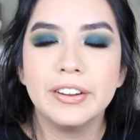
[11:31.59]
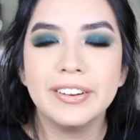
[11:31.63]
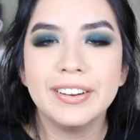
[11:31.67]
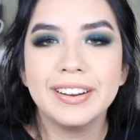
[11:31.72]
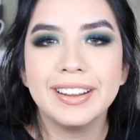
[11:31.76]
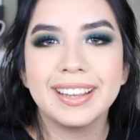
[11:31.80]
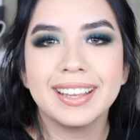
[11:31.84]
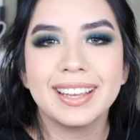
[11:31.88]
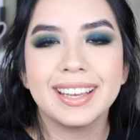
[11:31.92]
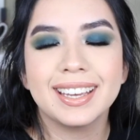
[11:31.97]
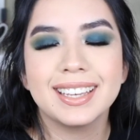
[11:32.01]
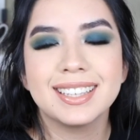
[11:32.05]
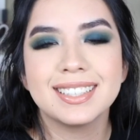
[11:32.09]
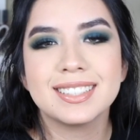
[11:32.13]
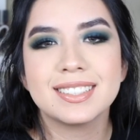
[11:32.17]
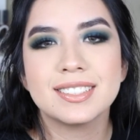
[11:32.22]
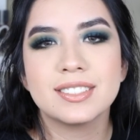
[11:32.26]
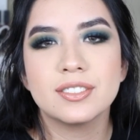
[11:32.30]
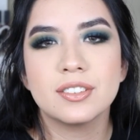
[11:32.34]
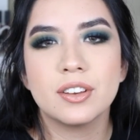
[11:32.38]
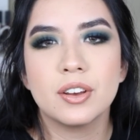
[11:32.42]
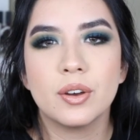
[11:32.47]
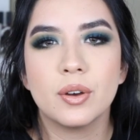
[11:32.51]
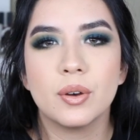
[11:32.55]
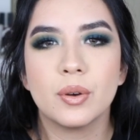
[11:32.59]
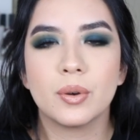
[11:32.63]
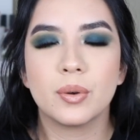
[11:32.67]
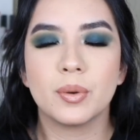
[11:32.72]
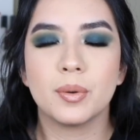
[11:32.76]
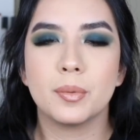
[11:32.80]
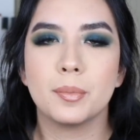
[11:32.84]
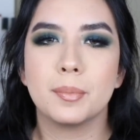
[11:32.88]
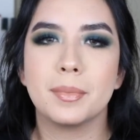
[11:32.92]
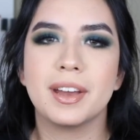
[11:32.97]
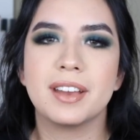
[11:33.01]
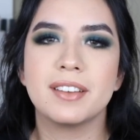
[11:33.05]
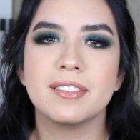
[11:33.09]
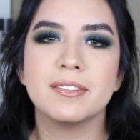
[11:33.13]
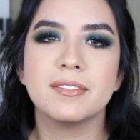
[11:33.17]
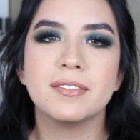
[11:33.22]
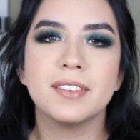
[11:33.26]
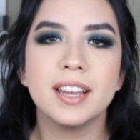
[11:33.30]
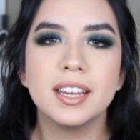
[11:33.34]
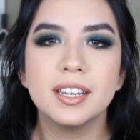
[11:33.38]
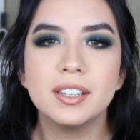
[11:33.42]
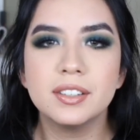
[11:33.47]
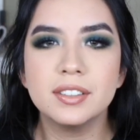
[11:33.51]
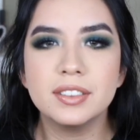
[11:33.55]
Alright guys, so my
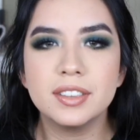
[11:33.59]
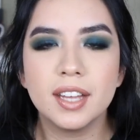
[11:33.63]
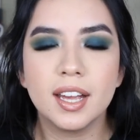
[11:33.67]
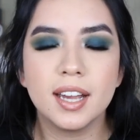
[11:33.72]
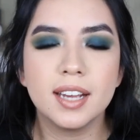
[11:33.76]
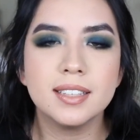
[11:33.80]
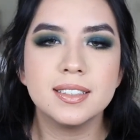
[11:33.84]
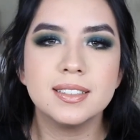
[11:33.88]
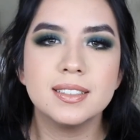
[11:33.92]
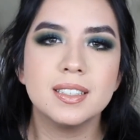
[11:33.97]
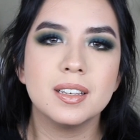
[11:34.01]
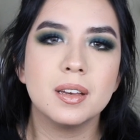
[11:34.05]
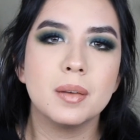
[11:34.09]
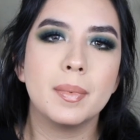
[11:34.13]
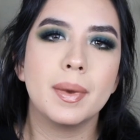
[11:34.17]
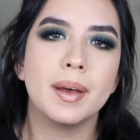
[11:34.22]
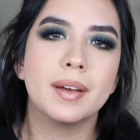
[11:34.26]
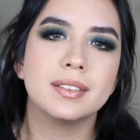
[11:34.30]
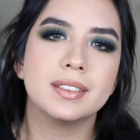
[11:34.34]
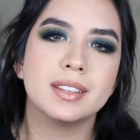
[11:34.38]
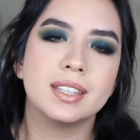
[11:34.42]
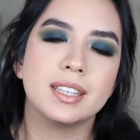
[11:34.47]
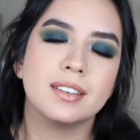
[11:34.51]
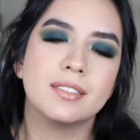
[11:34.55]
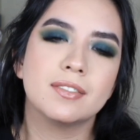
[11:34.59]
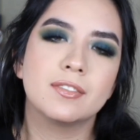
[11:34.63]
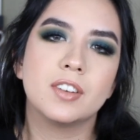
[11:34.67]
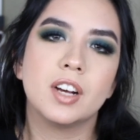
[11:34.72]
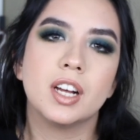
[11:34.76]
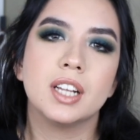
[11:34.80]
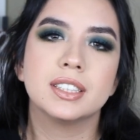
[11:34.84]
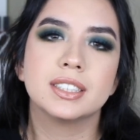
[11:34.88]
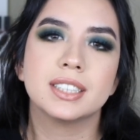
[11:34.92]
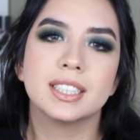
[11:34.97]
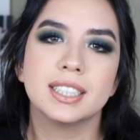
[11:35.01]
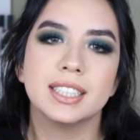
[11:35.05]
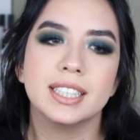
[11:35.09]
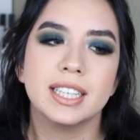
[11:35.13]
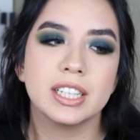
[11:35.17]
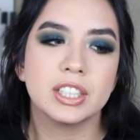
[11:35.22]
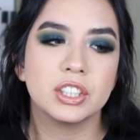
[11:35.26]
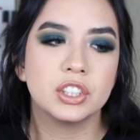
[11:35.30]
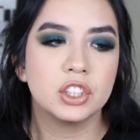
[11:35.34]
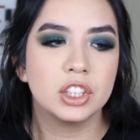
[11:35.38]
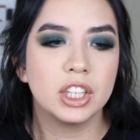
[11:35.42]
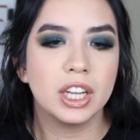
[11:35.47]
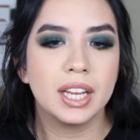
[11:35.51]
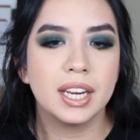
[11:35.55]
final thoughts about the Vault
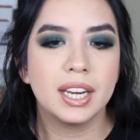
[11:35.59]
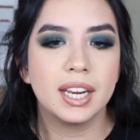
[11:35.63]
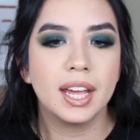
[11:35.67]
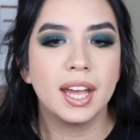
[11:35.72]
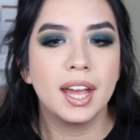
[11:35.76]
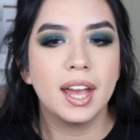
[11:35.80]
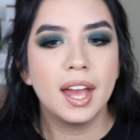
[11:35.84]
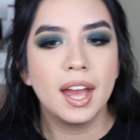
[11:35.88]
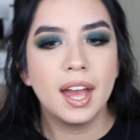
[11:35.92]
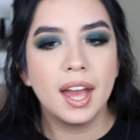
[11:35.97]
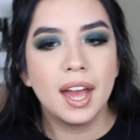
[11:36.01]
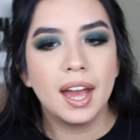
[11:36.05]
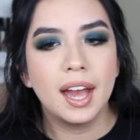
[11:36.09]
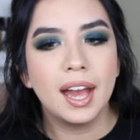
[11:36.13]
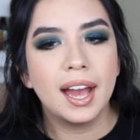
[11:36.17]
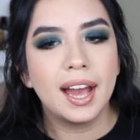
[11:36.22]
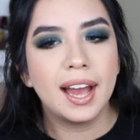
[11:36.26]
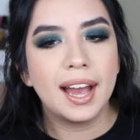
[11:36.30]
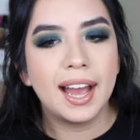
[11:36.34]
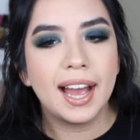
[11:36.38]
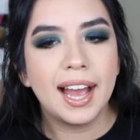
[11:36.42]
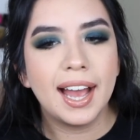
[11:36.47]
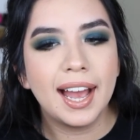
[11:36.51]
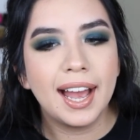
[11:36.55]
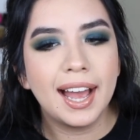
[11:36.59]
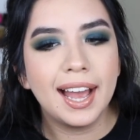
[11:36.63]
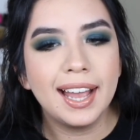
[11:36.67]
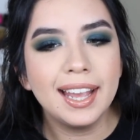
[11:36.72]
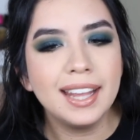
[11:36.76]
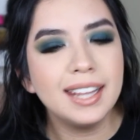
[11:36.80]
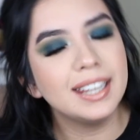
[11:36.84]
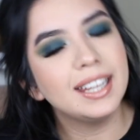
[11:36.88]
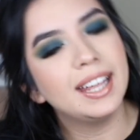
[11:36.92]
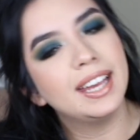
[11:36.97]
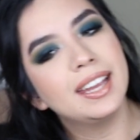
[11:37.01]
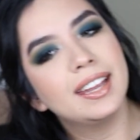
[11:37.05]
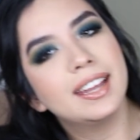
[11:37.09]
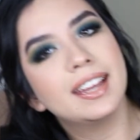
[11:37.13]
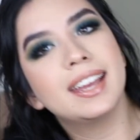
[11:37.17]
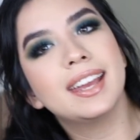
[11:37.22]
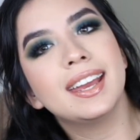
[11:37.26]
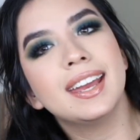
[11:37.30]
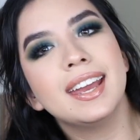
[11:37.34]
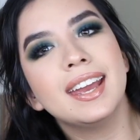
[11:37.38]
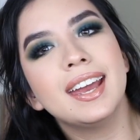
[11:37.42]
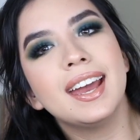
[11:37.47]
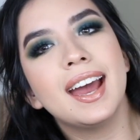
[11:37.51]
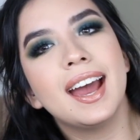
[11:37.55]
collection. I like
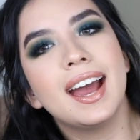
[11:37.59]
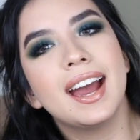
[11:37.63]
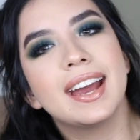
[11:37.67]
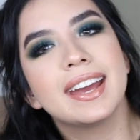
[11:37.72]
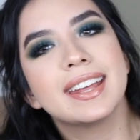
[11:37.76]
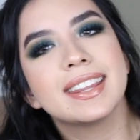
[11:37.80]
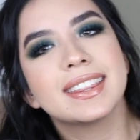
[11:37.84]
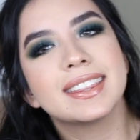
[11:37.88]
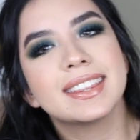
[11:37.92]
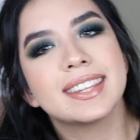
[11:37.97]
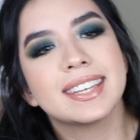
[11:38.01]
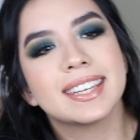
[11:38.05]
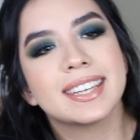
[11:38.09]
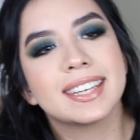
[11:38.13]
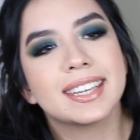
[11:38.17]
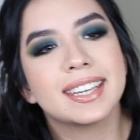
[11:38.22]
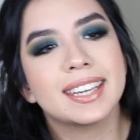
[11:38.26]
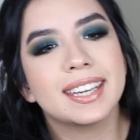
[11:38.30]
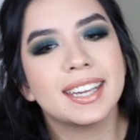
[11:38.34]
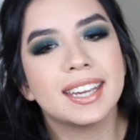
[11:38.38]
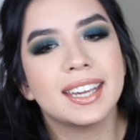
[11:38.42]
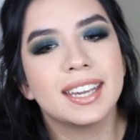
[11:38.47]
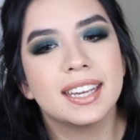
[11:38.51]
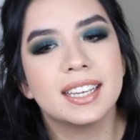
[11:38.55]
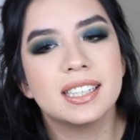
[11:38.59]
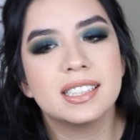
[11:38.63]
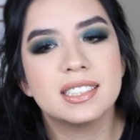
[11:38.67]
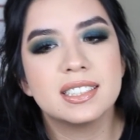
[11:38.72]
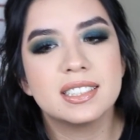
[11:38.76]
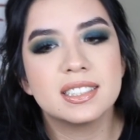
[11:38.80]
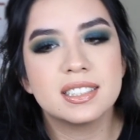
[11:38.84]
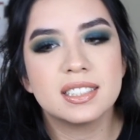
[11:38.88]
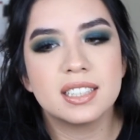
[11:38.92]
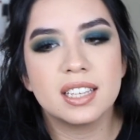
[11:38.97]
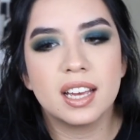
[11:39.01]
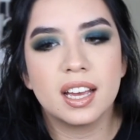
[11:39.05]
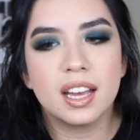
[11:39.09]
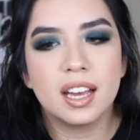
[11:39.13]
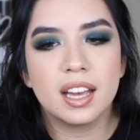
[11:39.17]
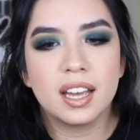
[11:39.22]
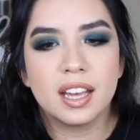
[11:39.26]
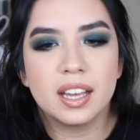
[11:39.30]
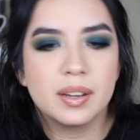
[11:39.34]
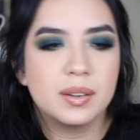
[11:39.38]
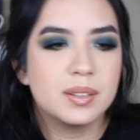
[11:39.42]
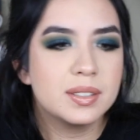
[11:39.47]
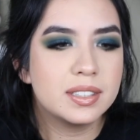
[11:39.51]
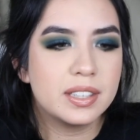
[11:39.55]
it. I think it
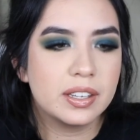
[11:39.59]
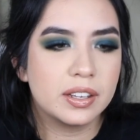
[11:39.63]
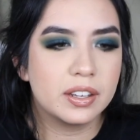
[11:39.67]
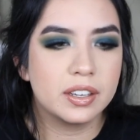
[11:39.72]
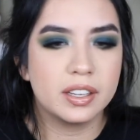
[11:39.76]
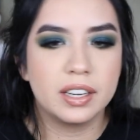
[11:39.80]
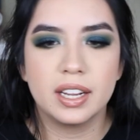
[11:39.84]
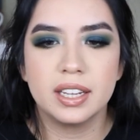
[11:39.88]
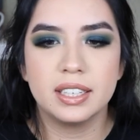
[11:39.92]
was a good